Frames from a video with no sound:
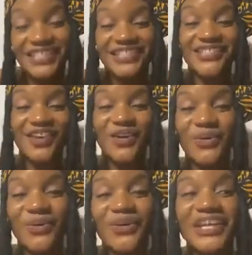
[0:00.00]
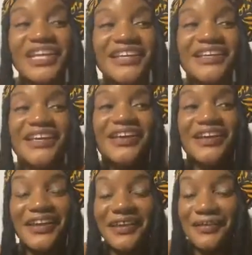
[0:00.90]
So
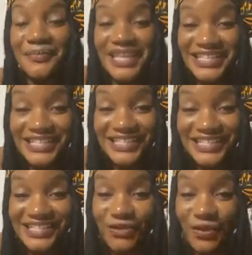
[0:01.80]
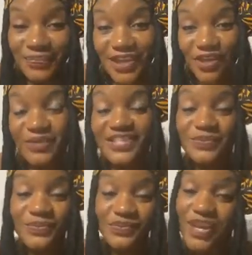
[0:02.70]
basically, Scorpio, it's
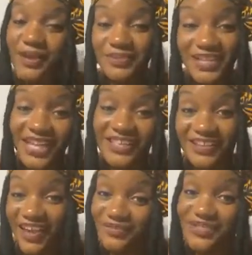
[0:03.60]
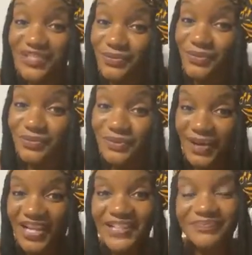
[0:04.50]
real complicated. Obviously, it would be,
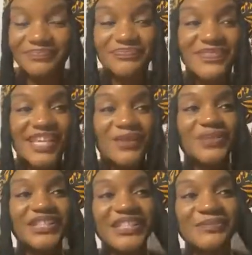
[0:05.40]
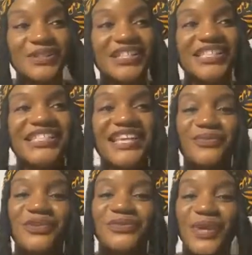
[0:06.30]
right? Same with Libra. It's like
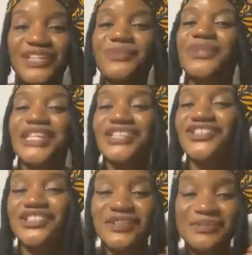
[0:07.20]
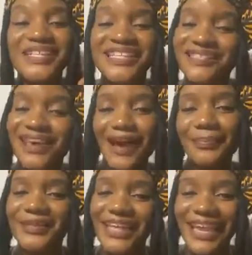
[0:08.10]
when you write the relationship, it's
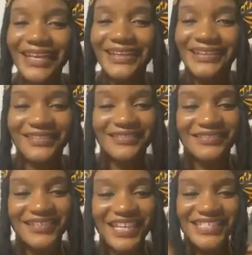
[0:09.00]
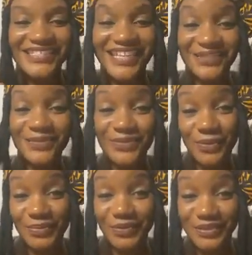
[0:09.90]
complicated. That's what
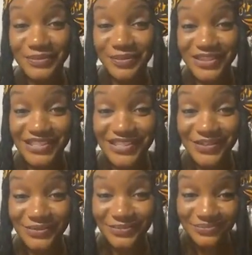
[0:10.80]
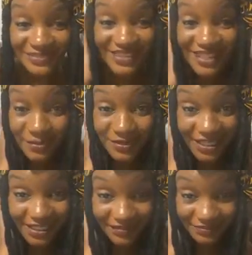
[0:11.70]
Scorpio and Libra is too. It's
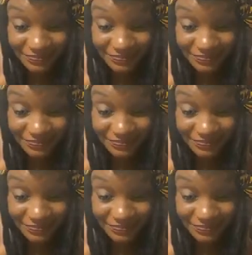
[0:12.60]
complicated.